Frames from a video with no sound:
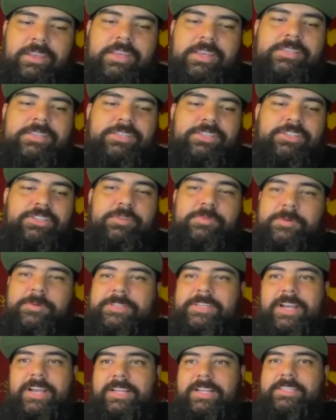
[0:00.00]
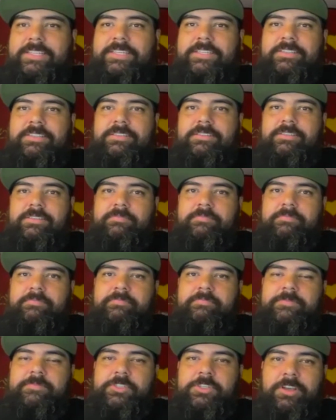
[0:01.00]
super talented
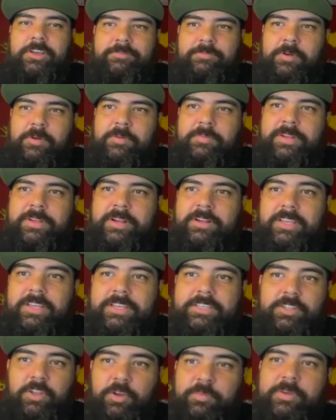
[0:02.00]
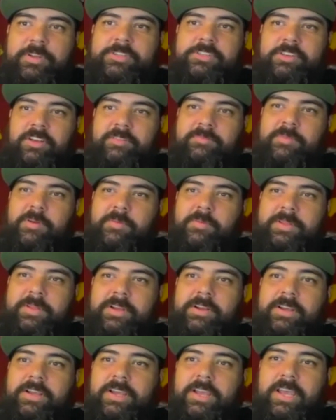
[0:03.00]
softball player, like slow pitch softball
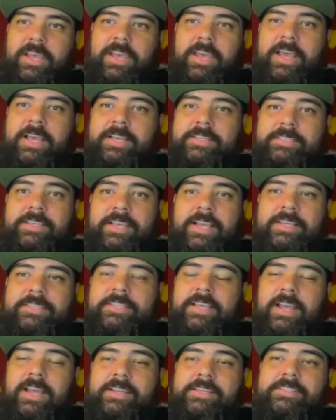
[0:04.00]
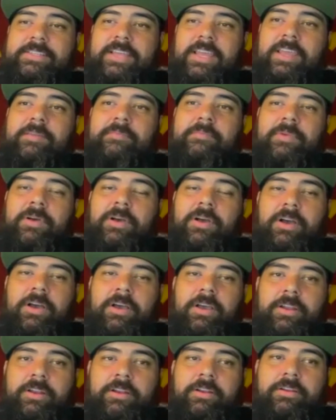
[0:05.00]
player, has had his name
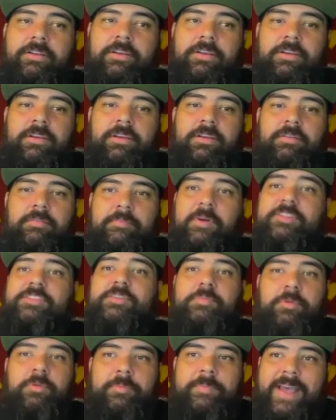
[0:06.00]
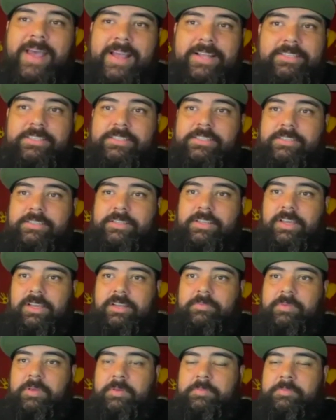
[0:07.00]
on multiple bats
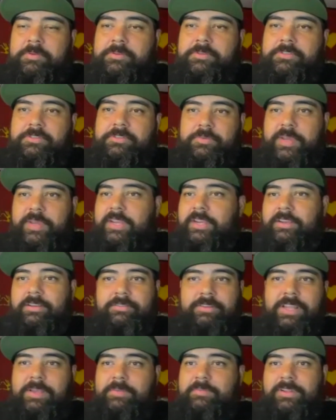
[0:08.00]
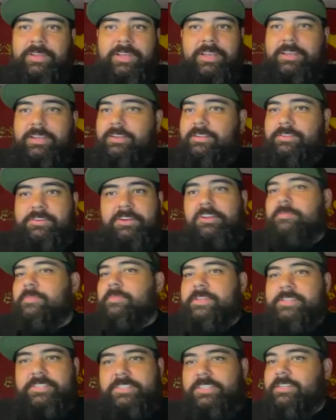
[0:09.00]
that people swing when they play in
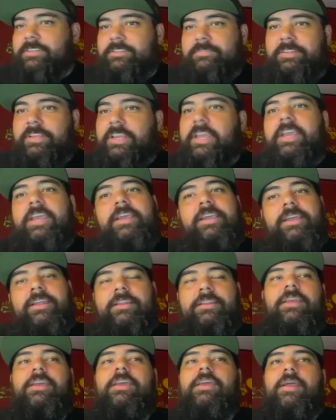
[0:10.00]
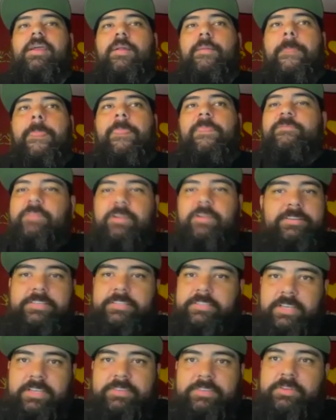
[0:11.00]
tournaments and league, and very
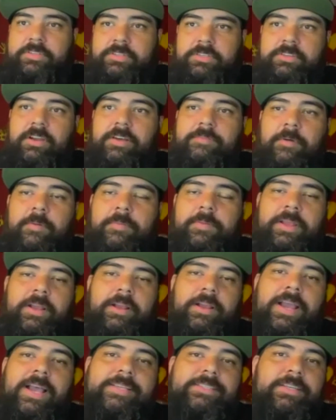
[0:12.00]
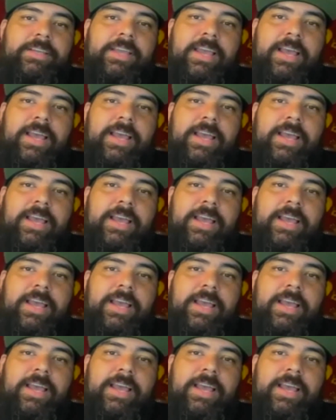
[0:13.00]
successful as a softball player. Has a